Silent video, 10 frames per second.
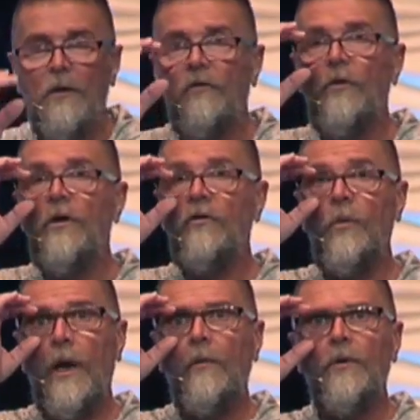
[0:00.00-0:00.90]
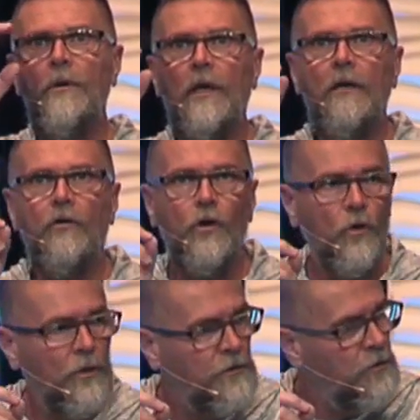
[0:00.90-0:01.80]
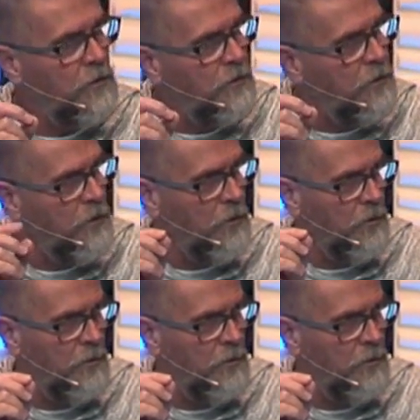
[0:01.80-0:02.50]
So here's what I would encourage you to do.